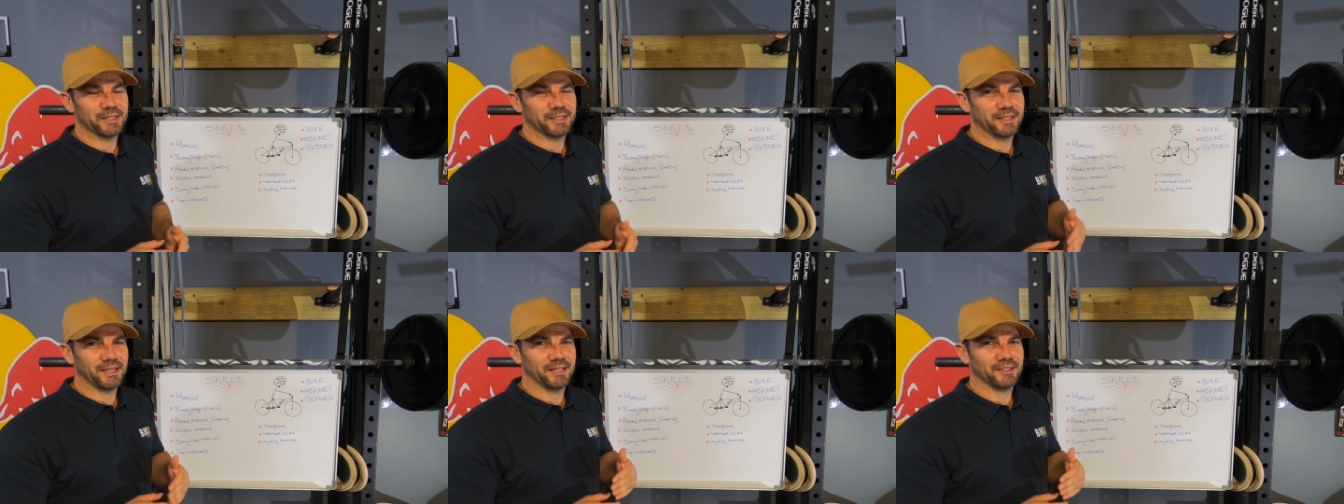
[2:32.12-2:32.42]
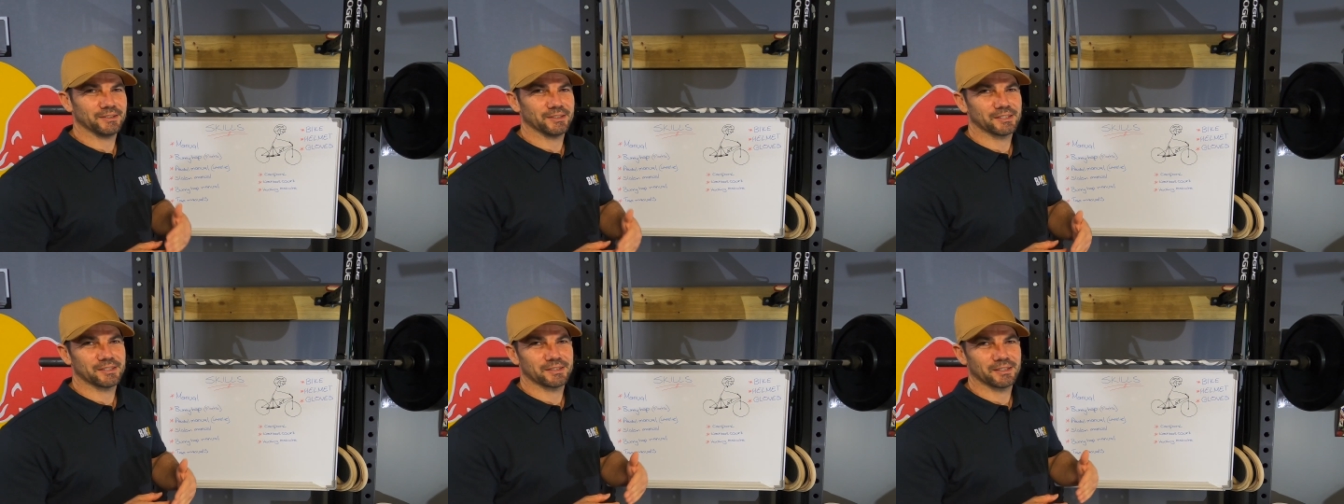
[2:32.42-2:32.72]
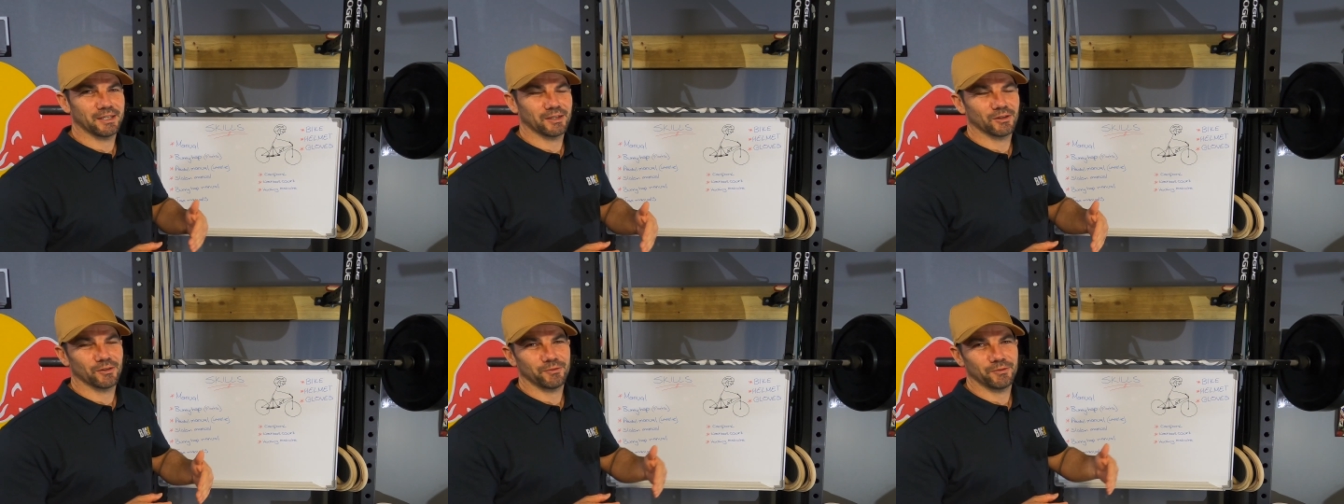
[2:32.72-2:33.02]
But again, just
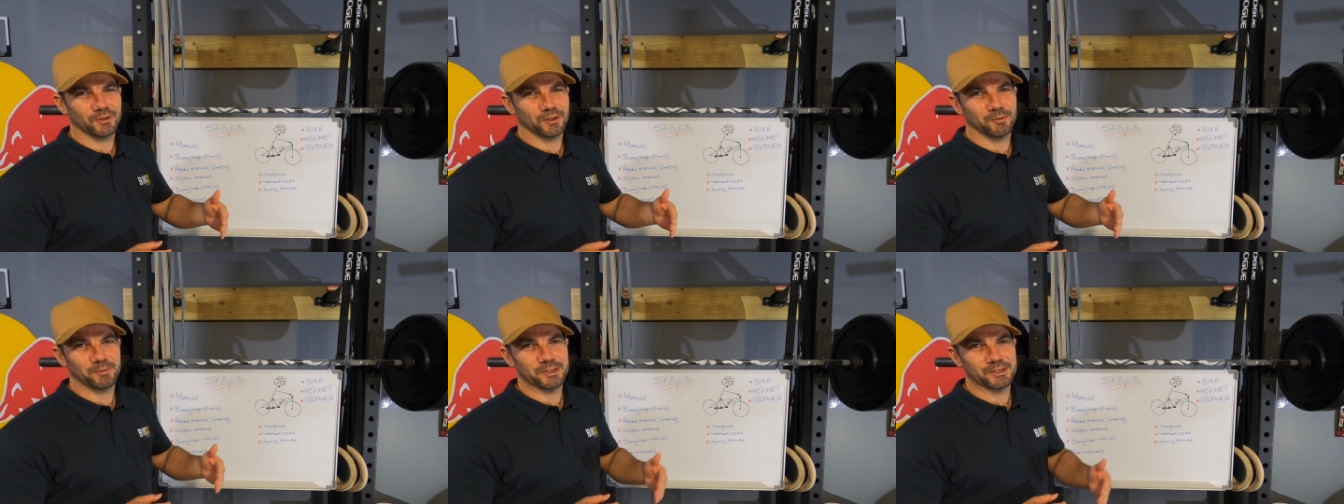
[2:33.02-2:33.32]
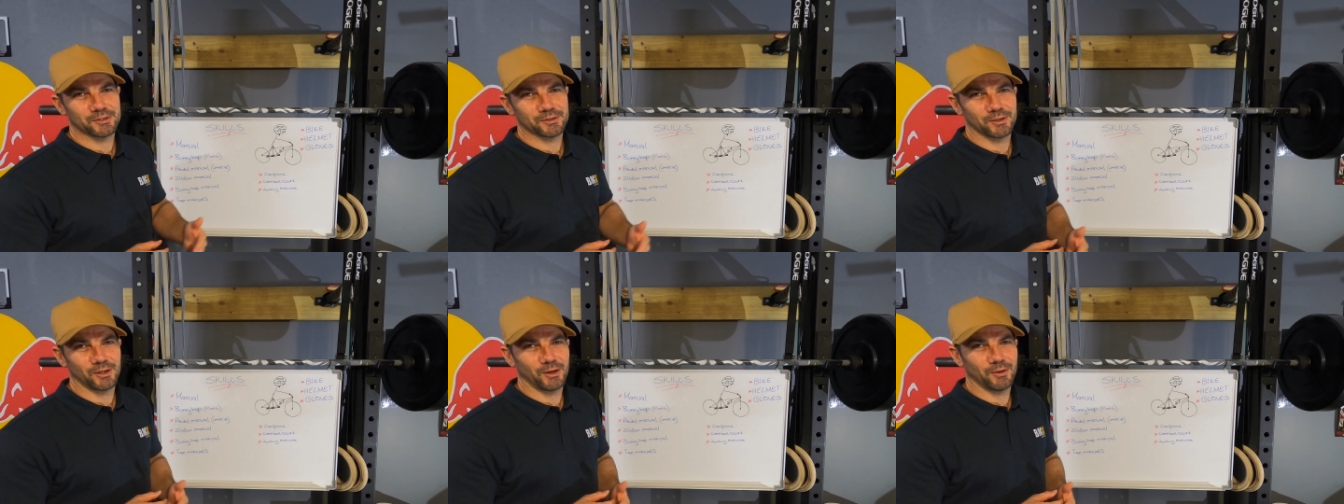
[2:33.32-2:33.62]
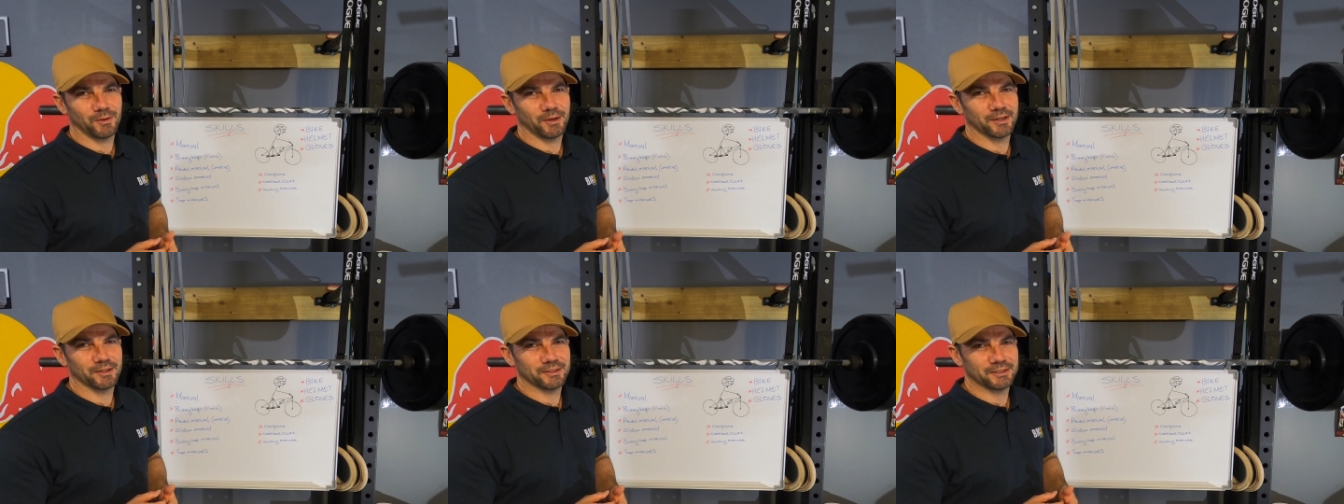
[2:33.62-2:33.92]
start off a little bit
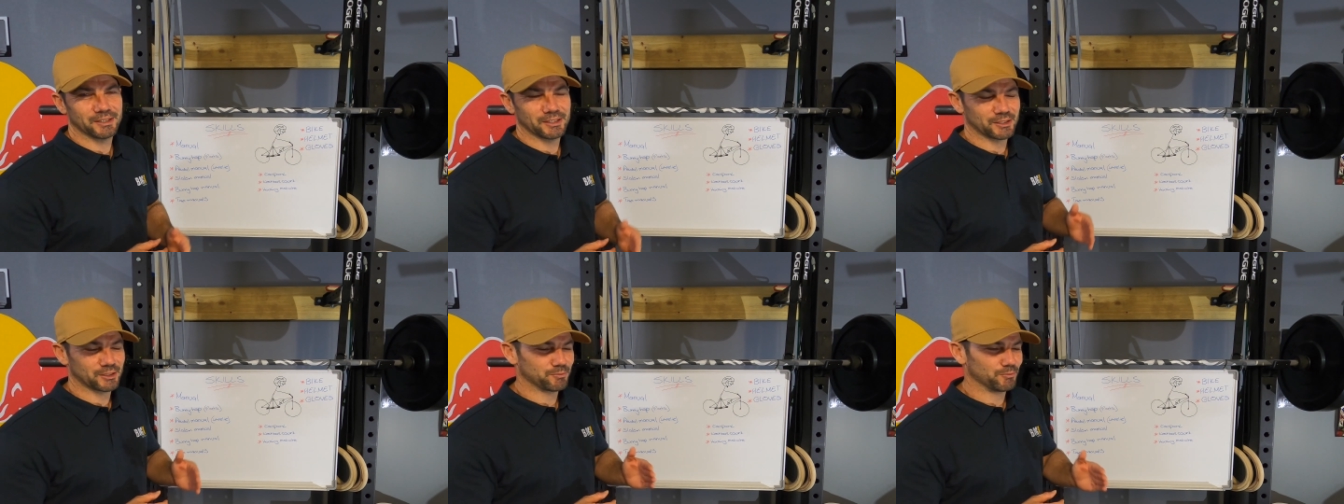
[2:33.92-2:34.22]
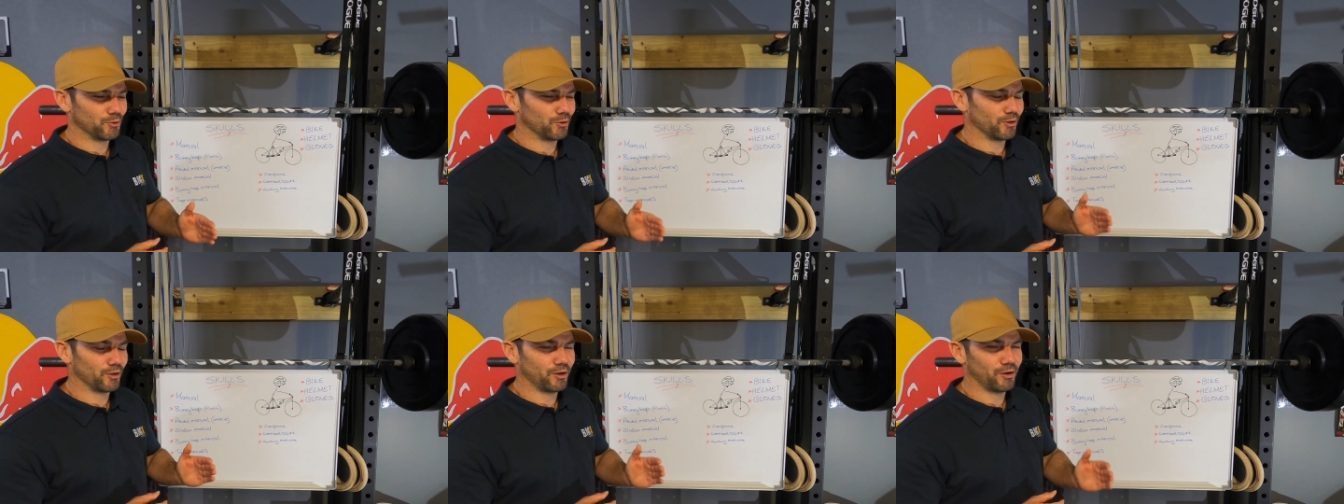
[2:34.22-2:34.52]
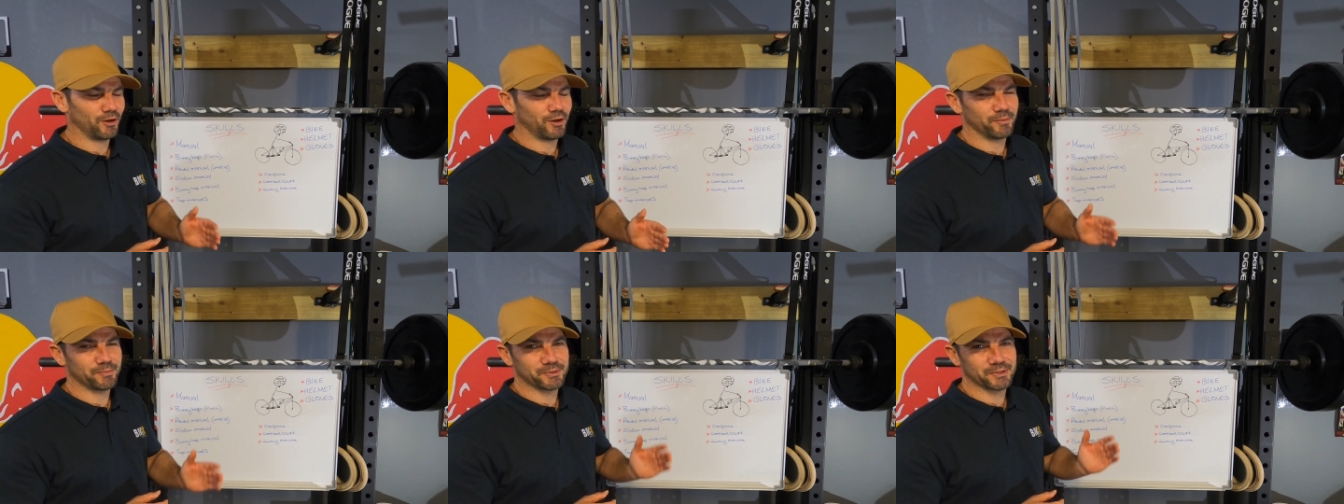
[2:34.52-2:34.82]
slower and just smaller
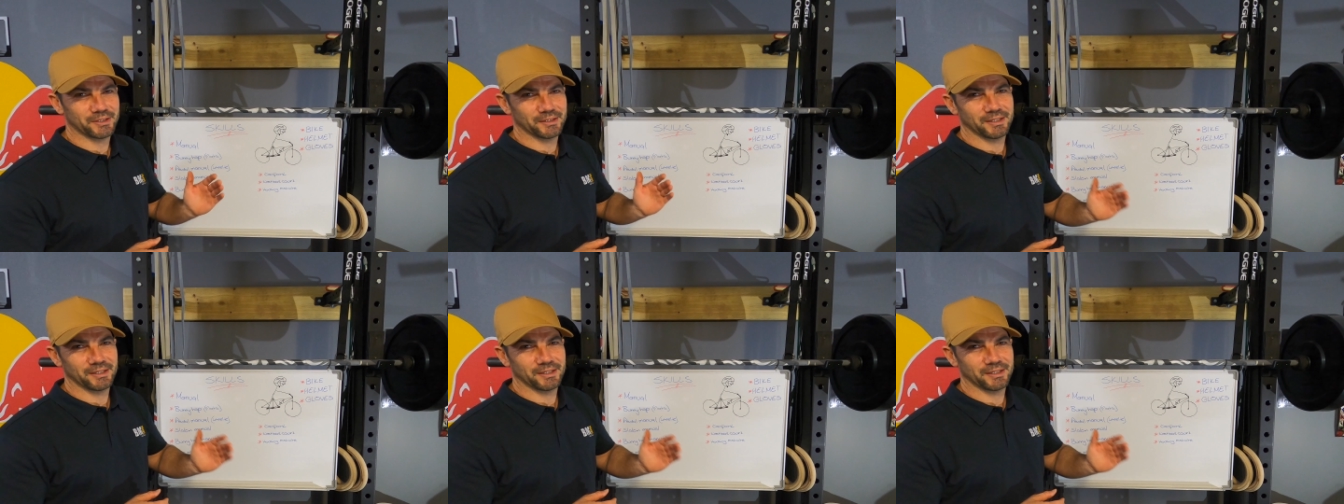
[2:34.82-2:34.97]
hops,